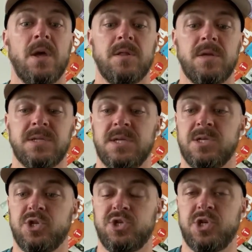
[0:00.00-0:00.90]
This is
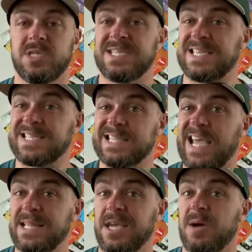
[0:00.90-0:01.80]
just a
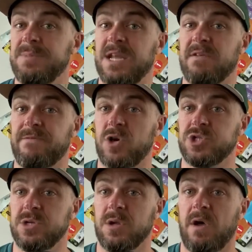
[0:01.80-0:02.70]
slightly updated
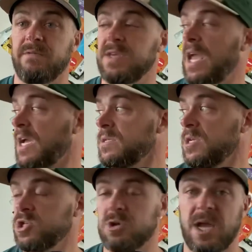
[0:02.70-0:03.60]
version of the
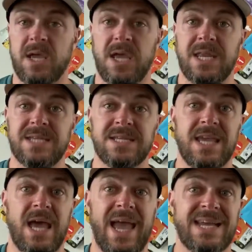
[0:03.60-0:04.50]
XS Trek. It is the
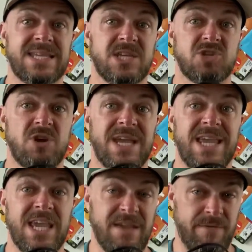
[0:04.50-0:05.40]
XS Trek
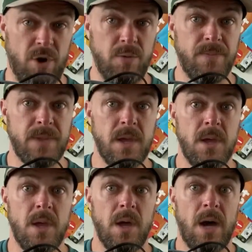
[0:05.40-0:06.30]
Evo.
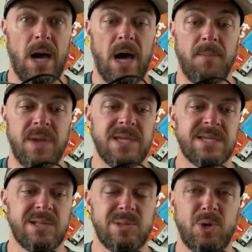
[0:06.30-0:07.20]
It's
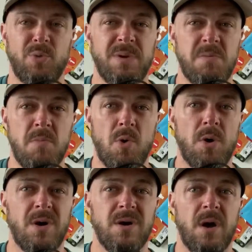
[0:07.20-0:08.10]
a little bit
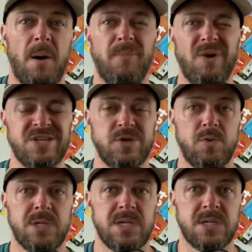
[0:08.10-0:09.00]
more abrasion
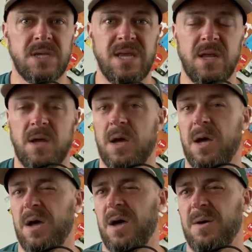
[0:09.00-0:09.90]
resistant.
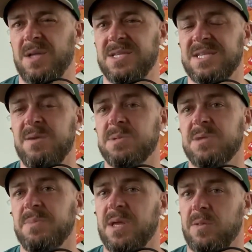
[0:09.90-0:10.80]
It seems to
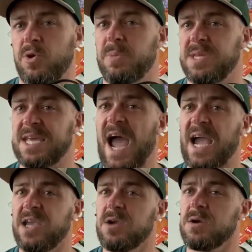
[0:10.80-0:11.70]
be a little bit
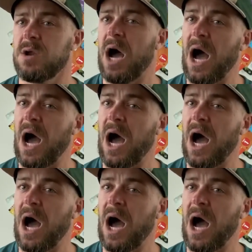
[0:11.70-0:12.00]
tackier